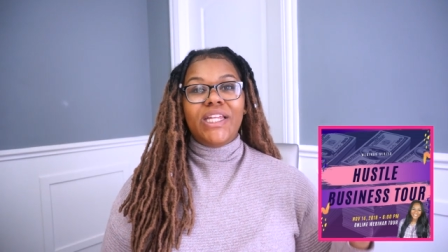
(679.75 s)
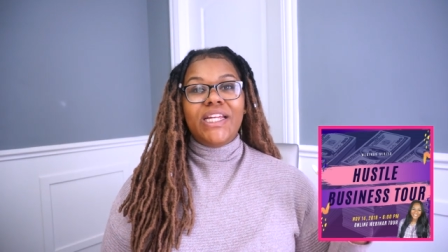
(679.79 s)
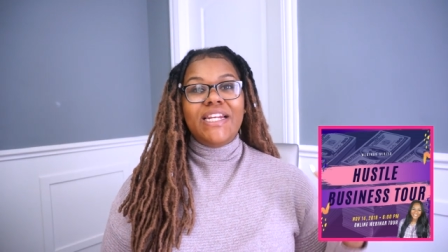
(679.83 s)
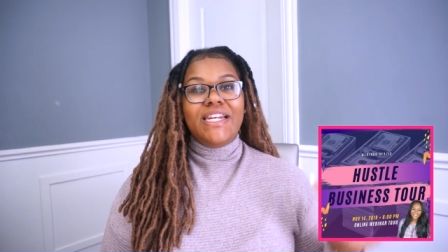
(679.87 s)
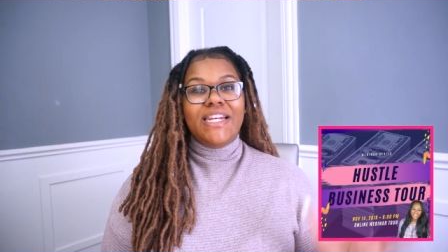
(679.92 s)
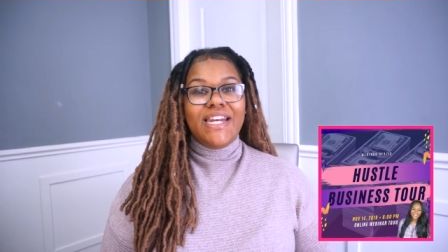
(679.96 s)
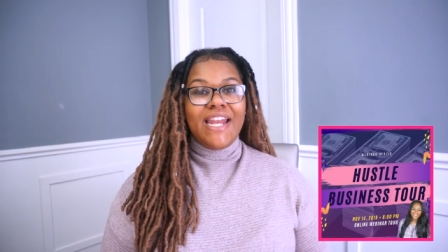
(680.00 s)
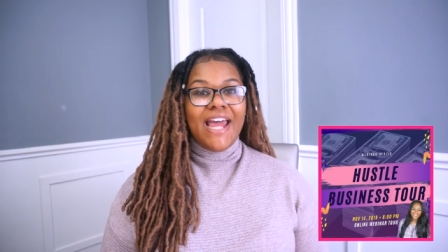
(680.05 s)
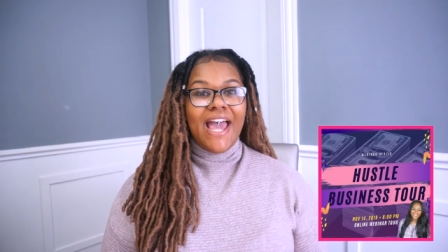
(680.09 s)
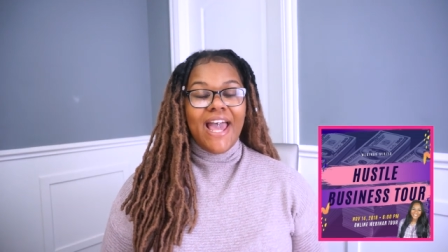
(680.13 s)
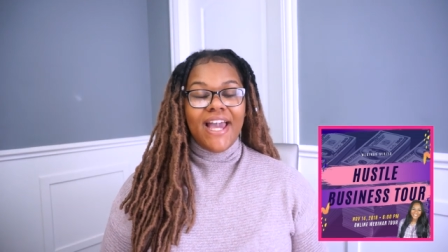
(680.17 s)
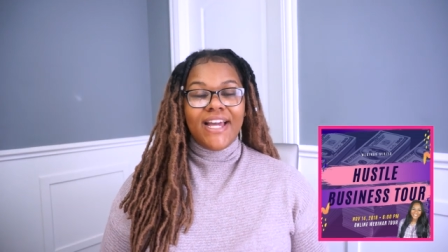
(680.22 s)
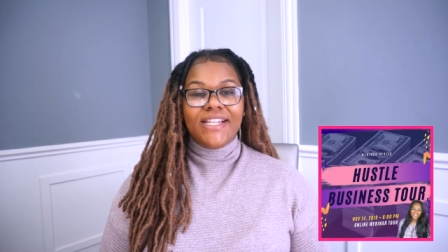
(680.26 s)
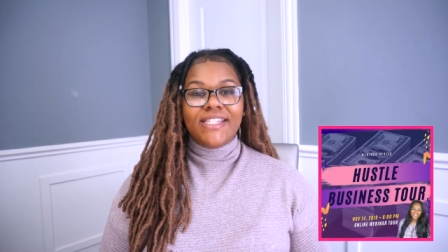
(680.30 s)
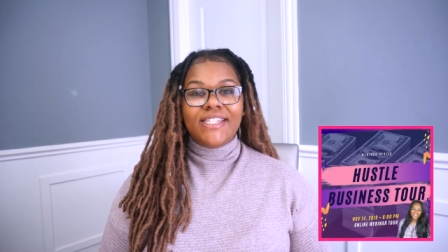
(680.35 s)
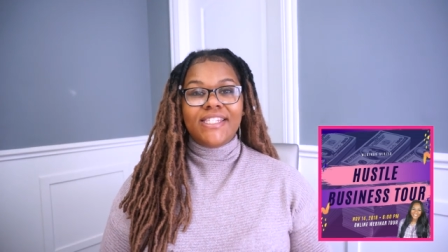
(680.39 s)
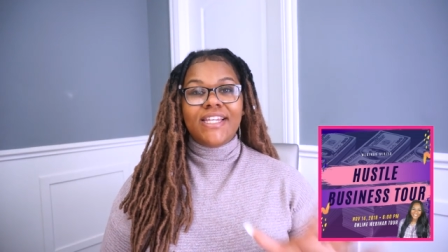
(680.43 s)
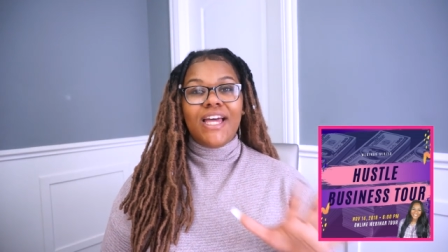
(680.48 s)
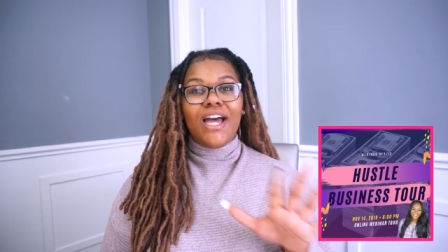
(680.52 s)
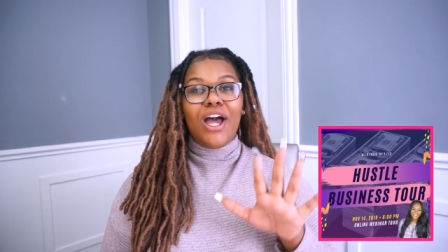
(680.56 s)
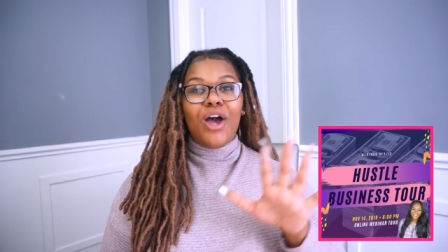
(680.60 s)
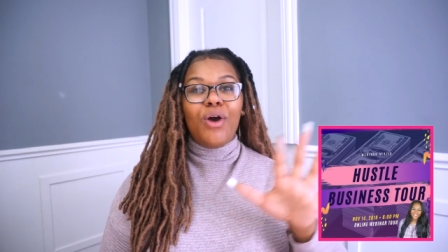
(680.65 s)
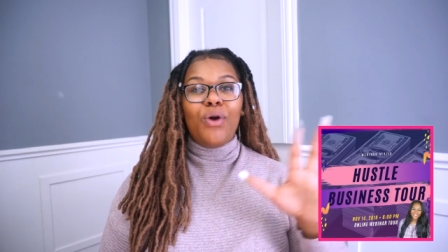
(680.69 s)
the
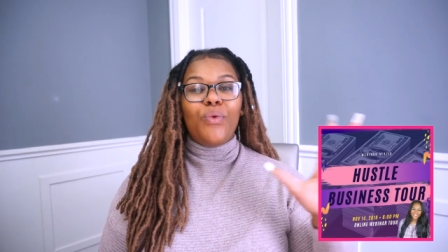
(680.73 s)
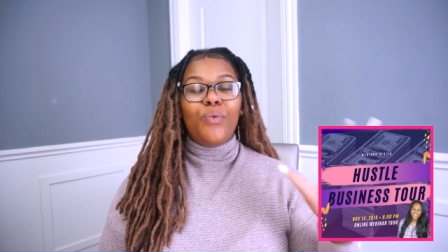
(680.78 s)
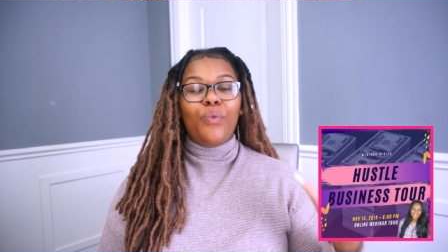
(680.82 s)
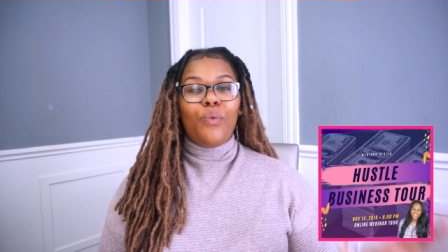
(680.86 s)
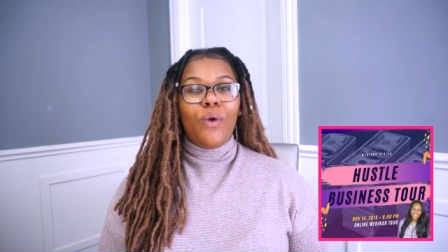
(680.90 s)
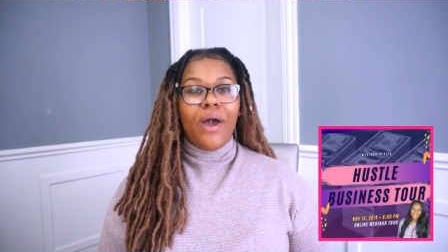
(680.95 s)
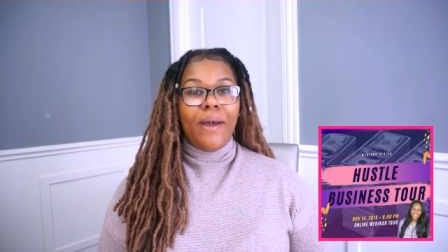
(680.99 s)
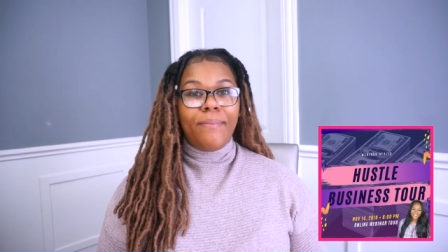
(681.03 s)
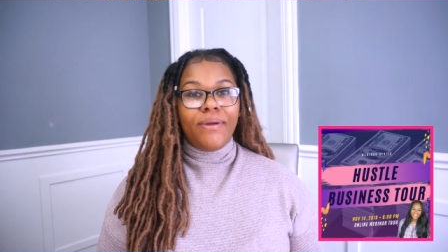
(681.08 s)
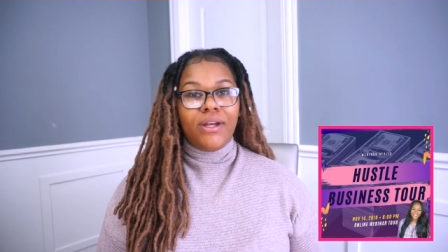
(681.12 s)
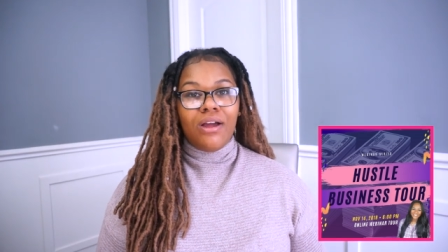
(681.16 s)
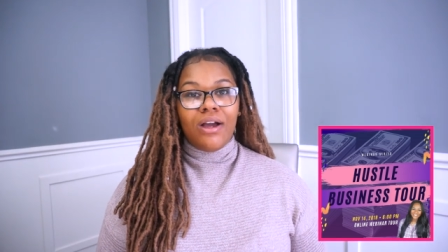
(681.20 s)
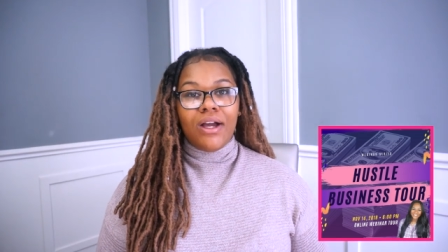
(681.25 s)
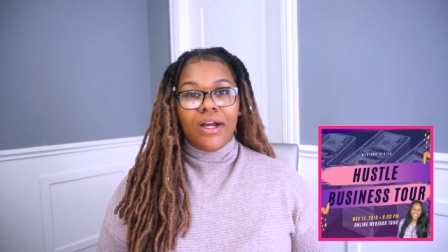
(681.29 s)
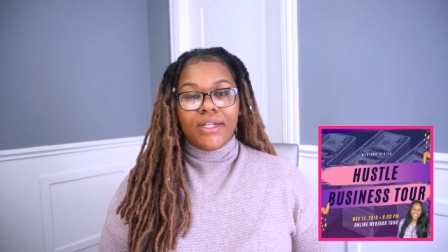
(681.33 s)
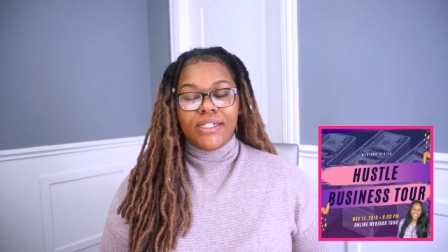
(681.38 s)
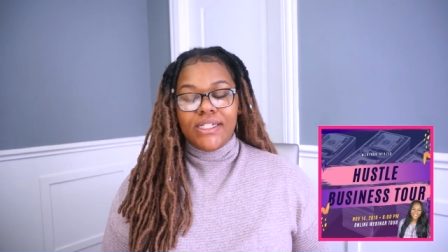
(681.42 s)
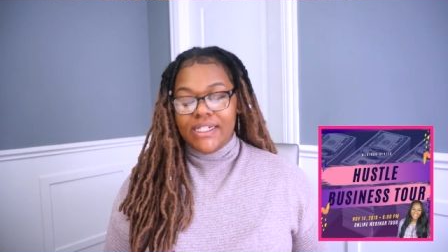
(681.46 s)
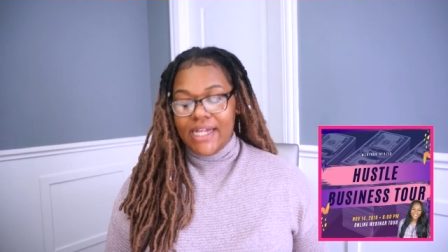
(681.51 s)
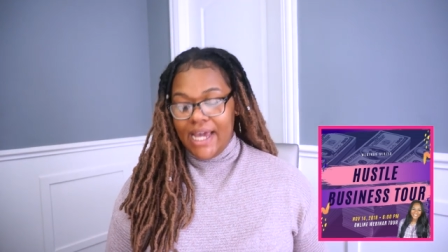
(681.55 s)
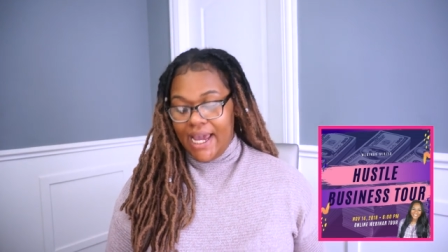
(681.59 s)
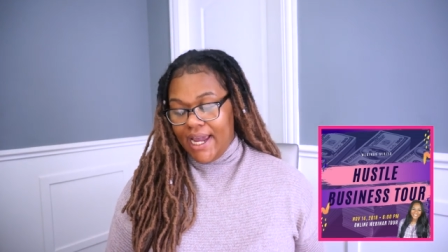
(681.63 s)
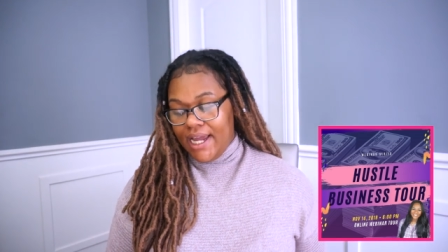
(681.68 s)
next
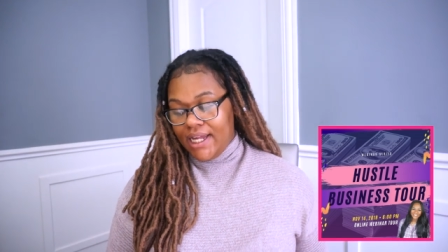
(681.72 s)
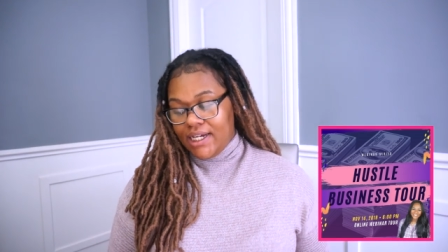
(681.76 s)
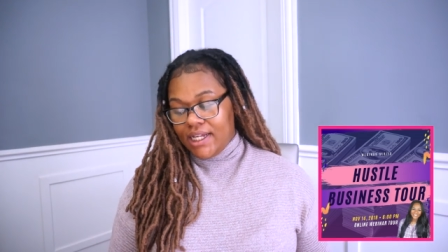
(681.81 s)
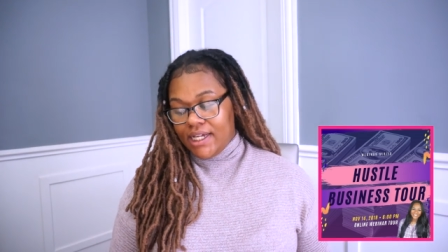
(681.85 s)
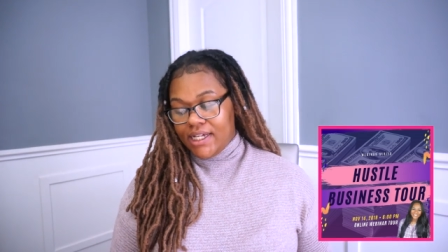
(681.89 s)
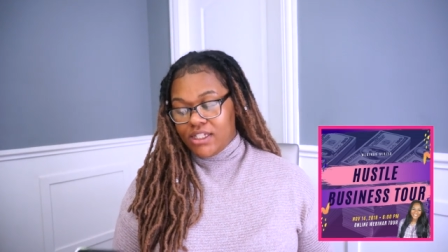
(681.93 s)
webinar date